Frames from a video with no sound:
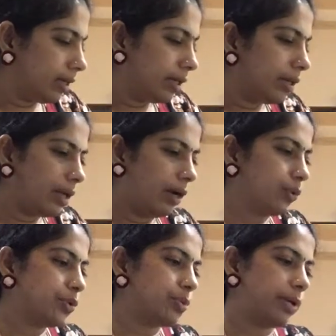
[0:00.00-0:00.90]
Now
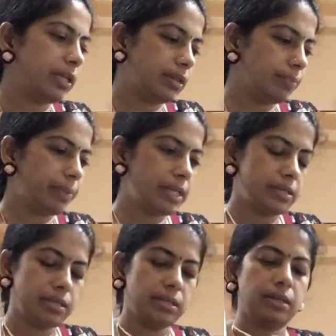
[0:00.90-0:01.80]
to make the
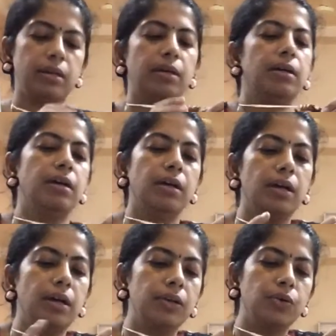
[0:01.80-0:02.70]
pendant,
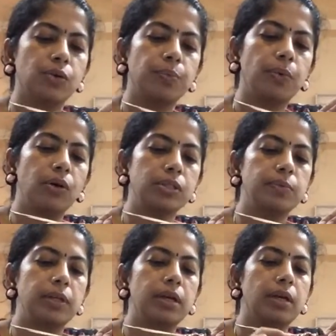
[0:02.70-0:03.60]
you could
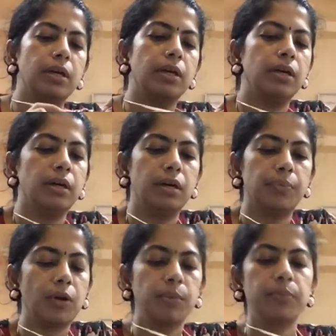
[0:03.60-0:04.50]
possibly
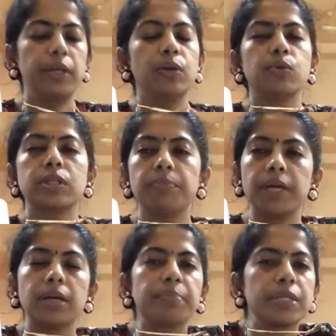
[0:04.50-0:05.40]
probably use a
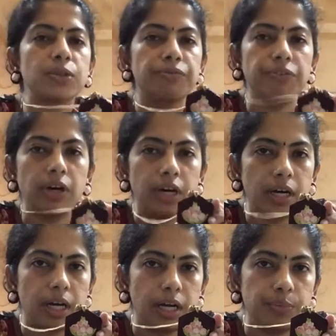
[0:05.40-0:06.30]
bigger piece of
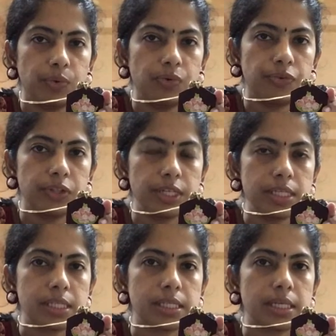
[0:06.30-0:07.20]
cardboard for
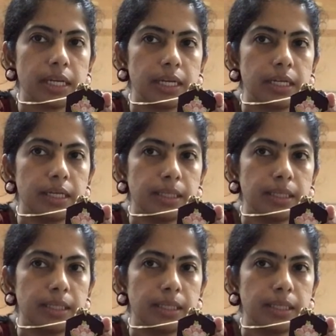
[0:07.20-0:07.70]
this, and